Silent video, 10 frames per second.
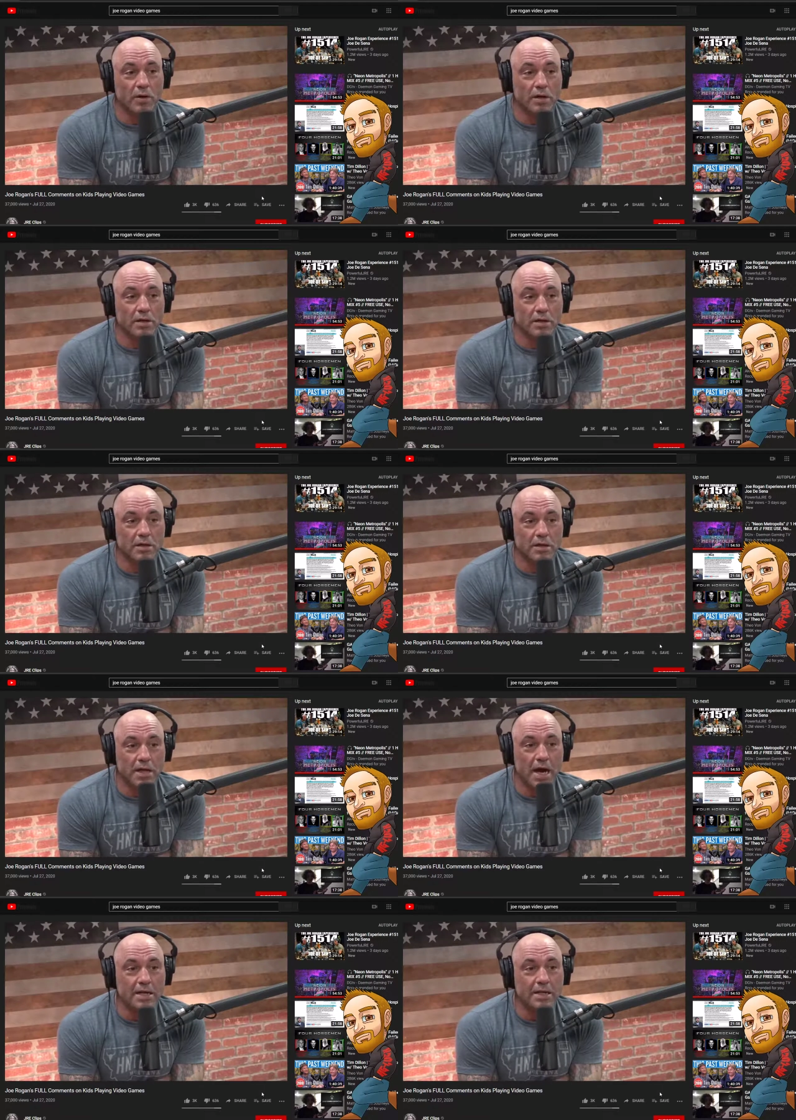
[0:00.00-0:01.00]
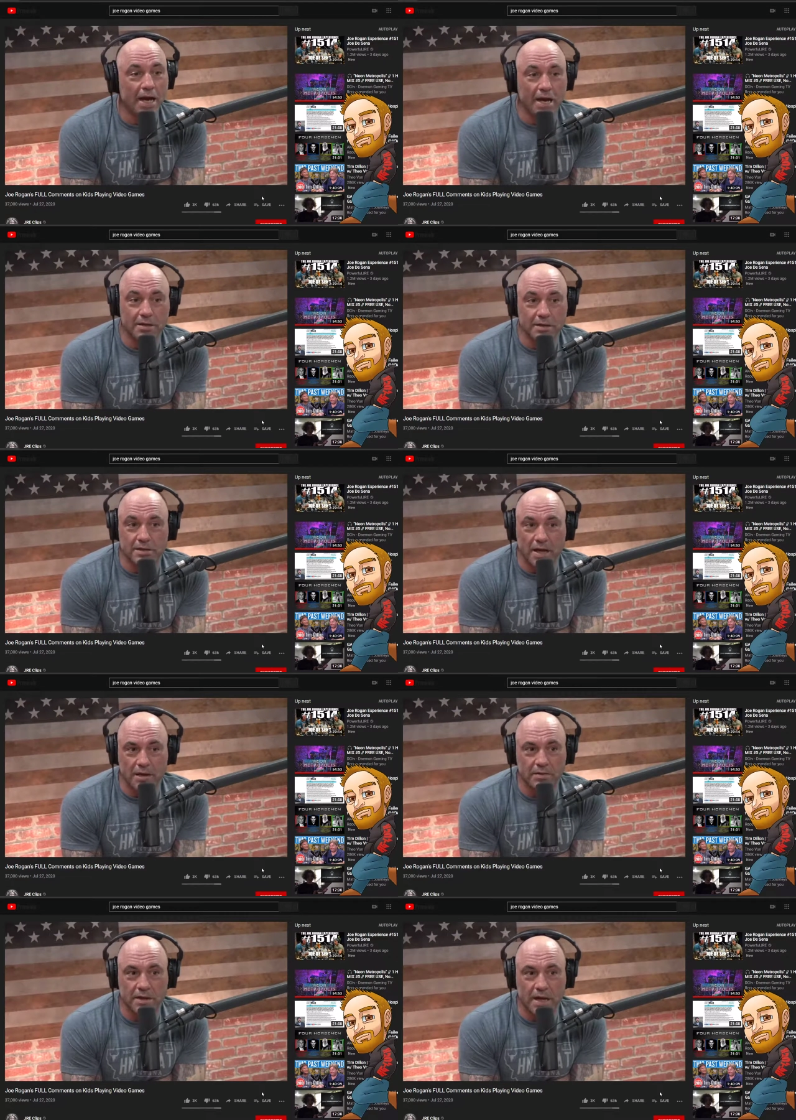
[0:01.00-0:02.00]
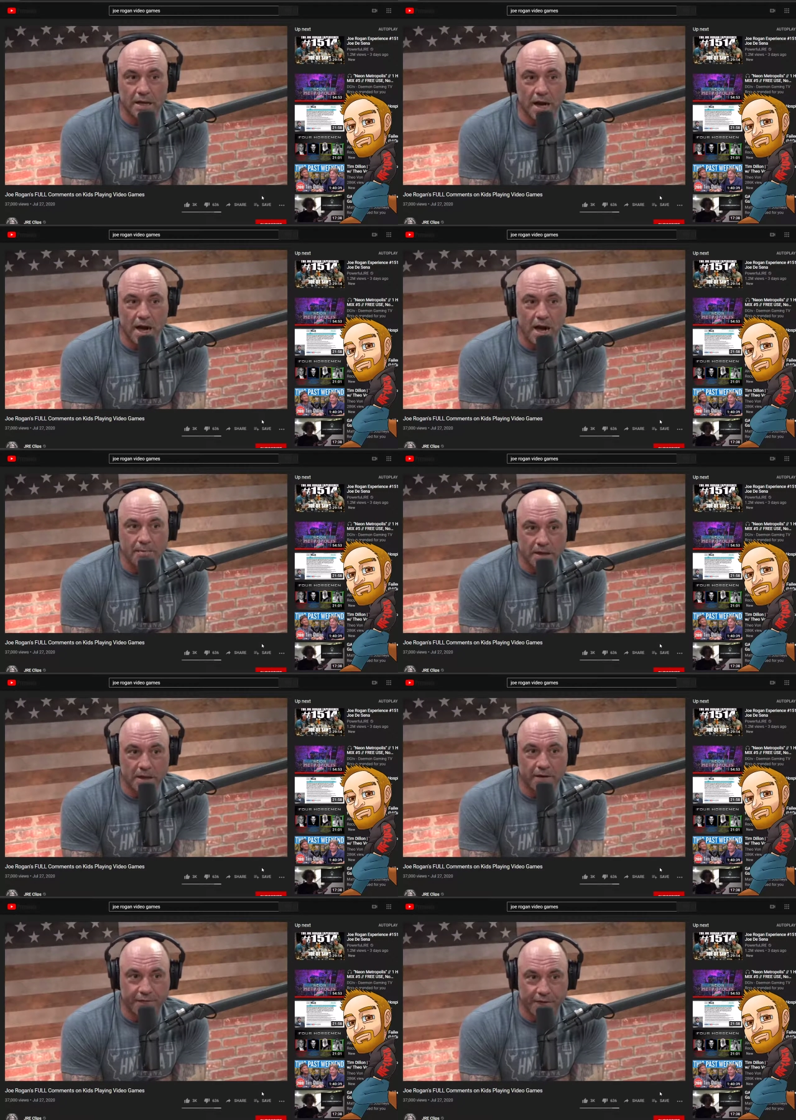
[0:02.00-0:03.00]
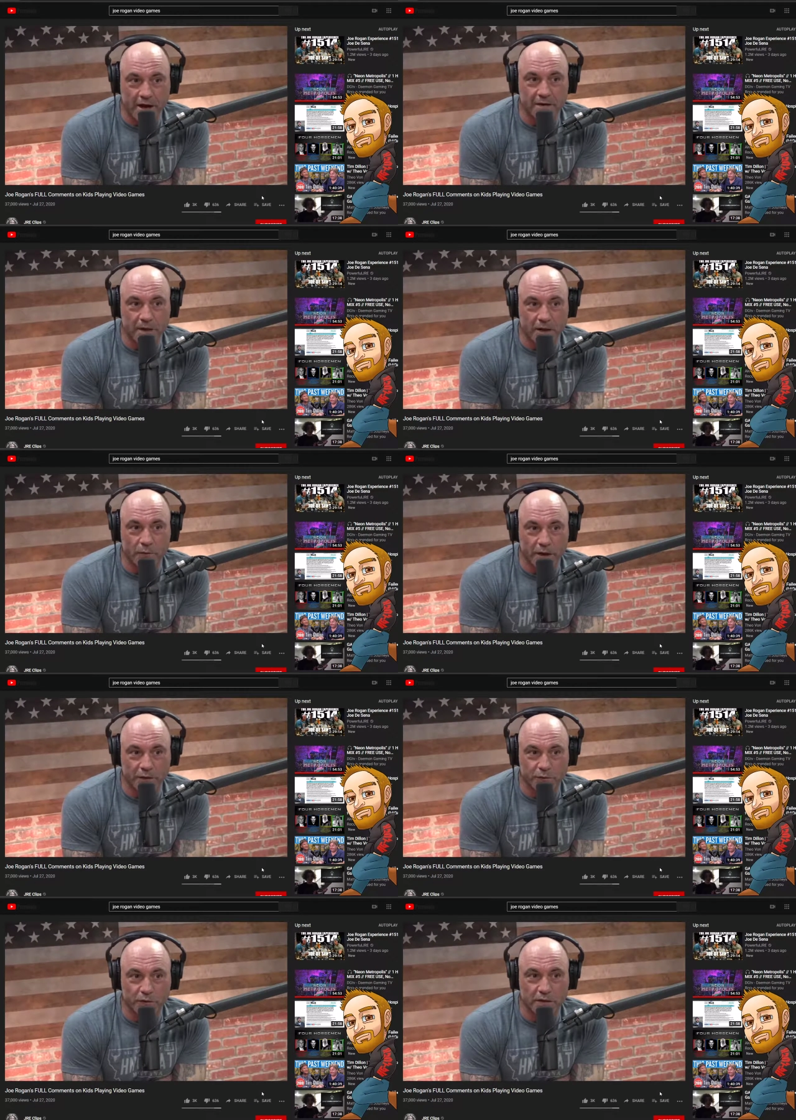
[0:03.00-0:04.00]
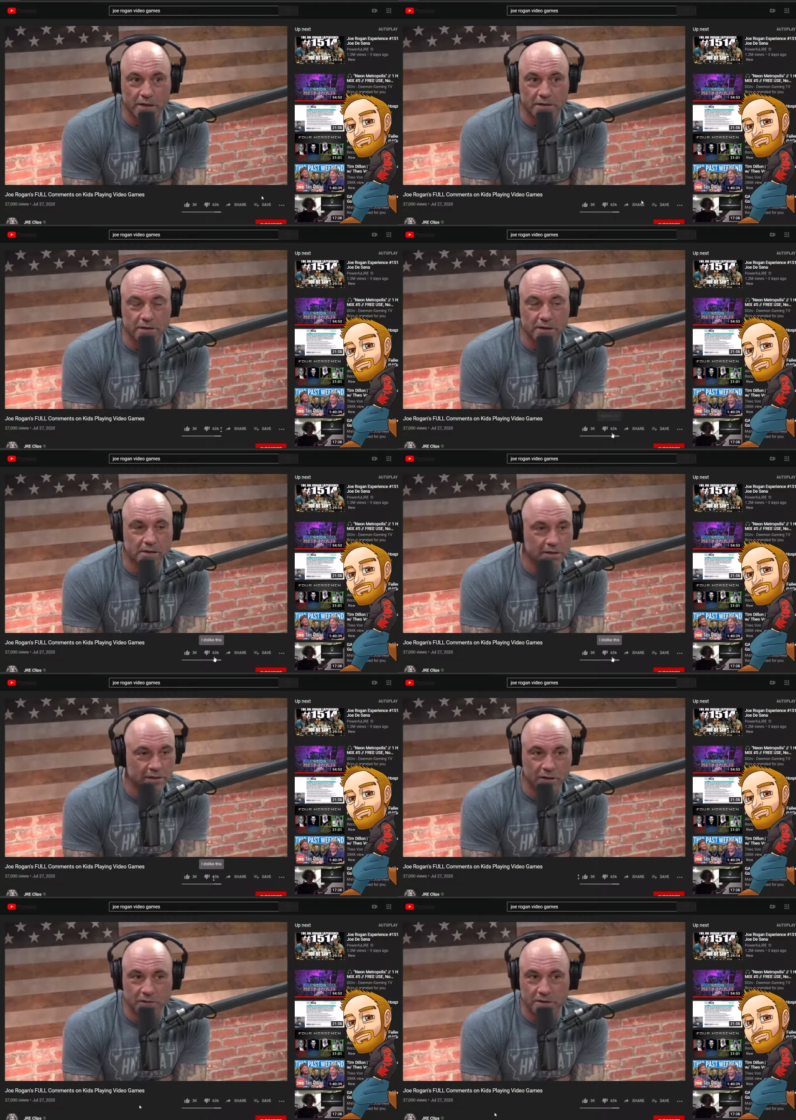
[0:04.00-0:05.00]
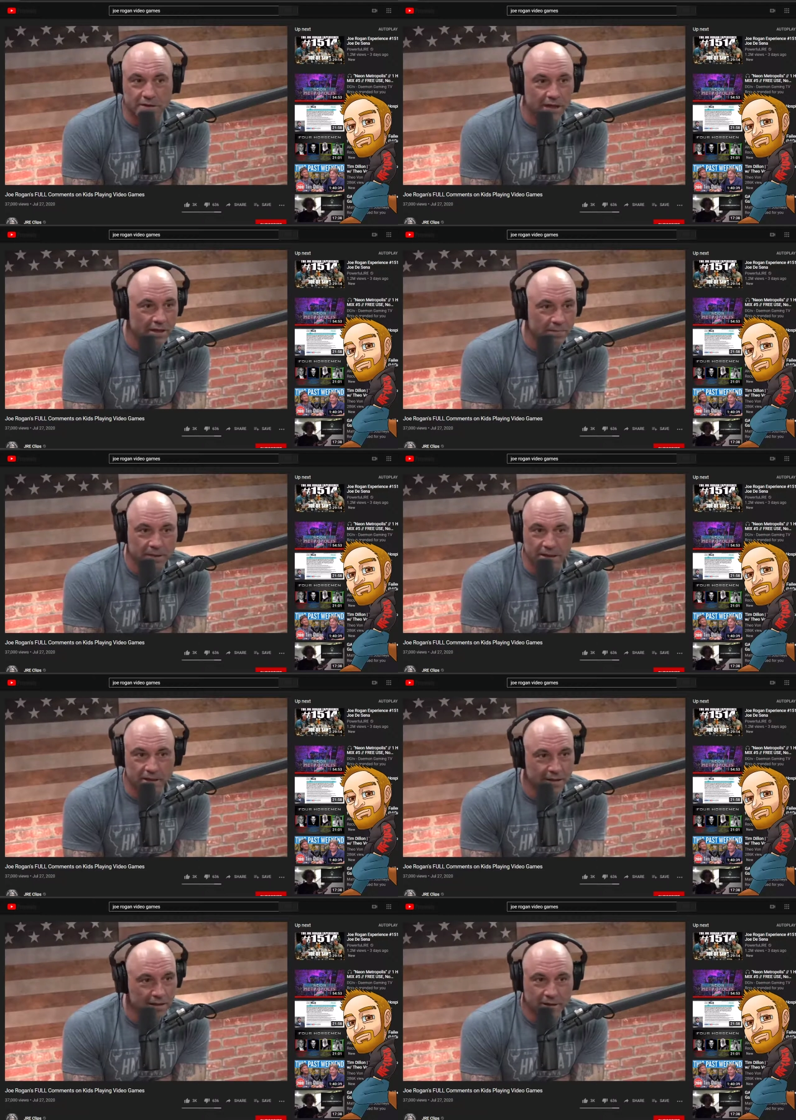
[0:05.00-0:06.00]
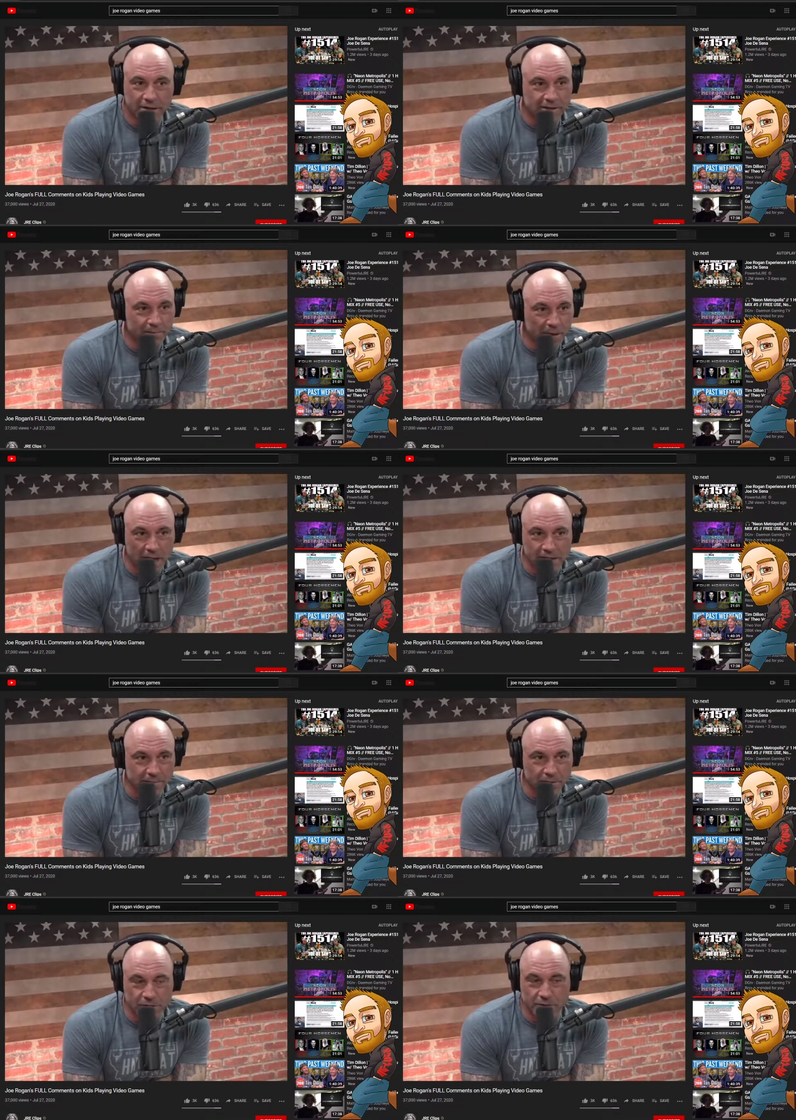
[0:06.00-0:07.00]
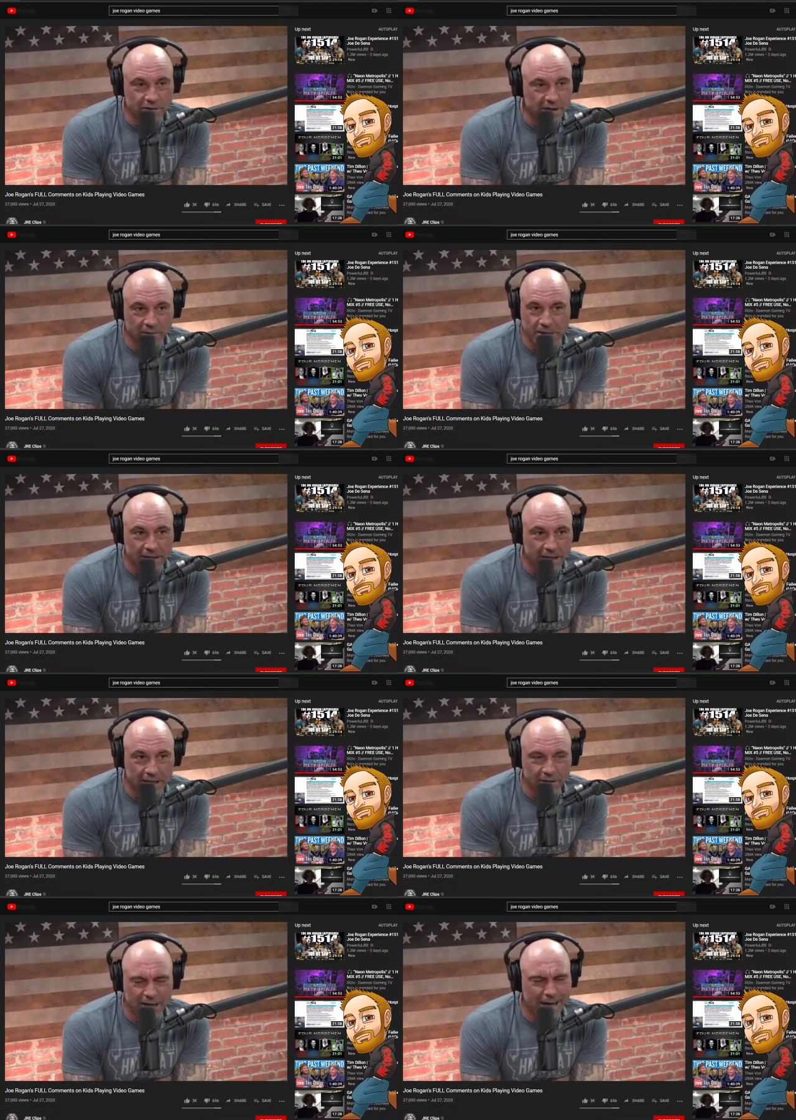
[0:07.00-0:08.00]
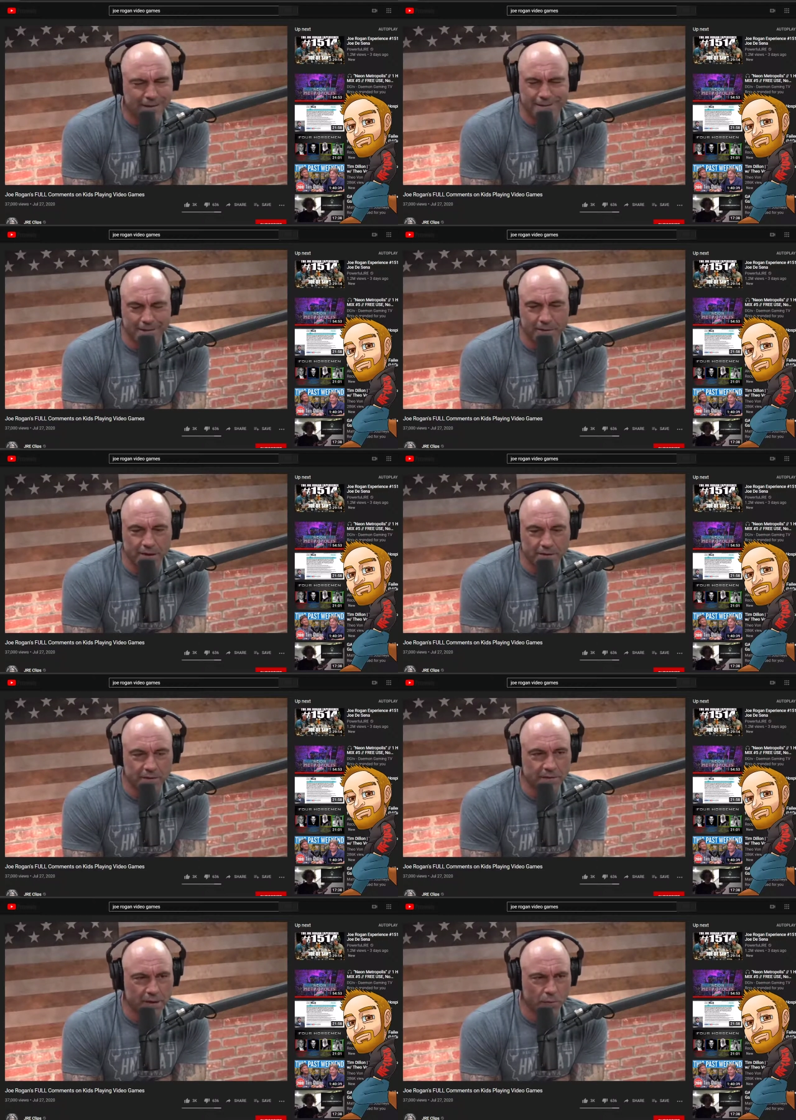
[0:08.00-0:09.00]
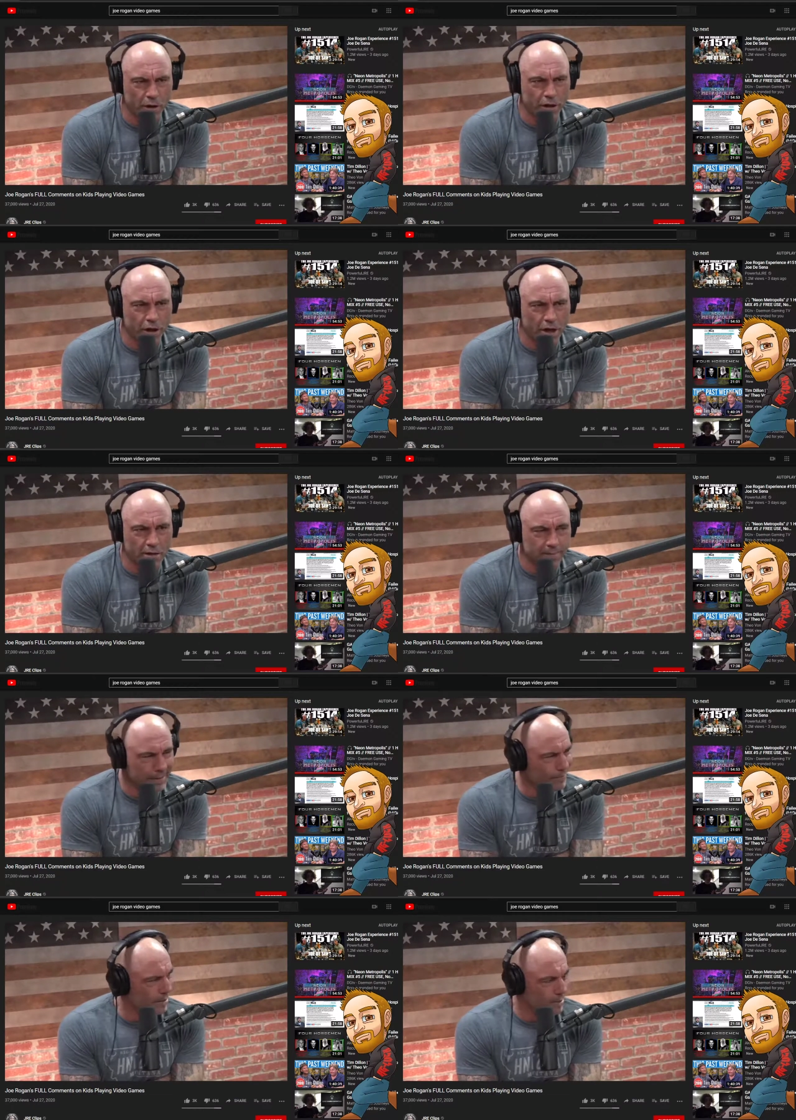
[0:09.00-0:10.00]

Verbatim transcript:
Speaker 1: green fields. I yeah, I just I right. was like, I'm gonna find my way through this, and since yeah. no one's telling me it's impossible. No one's telling me I can't. Occasionally, I would hear someone say, "What are the odds?" I'm like,